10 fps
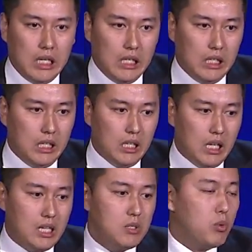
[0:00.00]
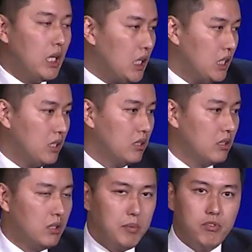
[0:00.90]
last week,
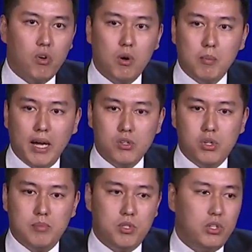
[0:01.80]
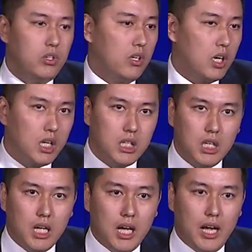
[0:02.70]
uh, before my trip to New York,
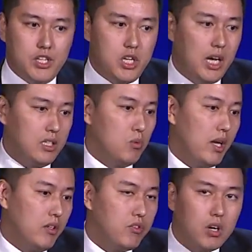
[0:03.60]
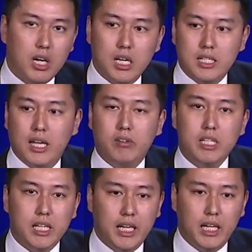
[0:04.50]
I checked the weather forecast every
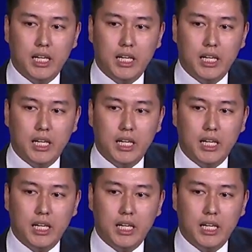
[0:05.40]
day